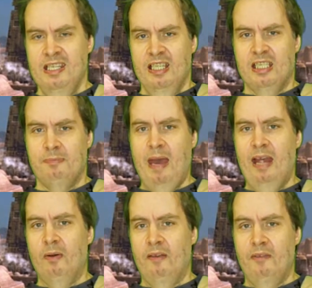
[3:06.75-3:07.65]

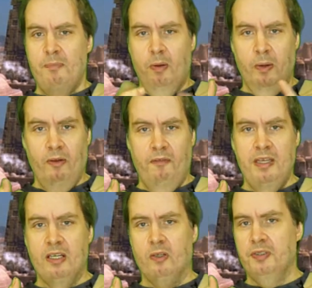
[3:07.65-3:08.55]
smattering of Imperial
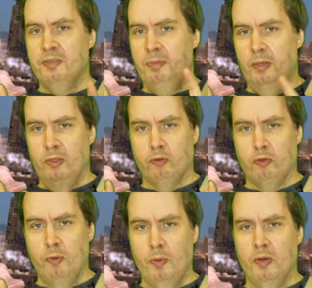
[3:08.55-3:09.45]
vehicles, Imperial
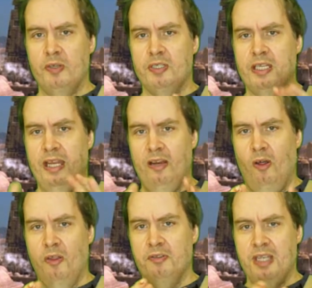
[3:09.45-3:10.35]
troopers, and, and
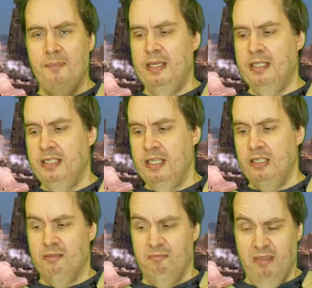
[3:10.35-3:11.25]
all those
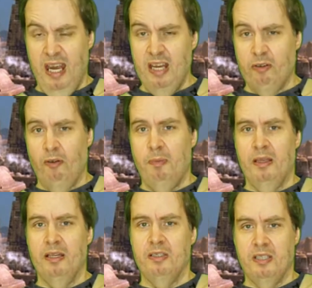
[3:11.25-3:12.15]
NPCs, Age of
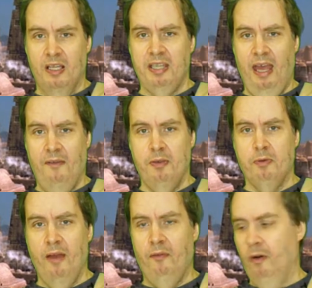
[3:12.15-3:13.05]
Rebellion does have you
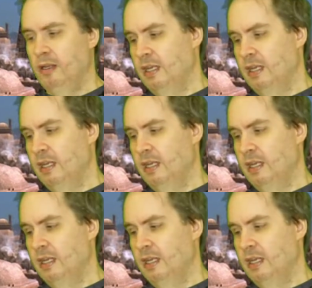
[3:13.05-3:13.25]
covered.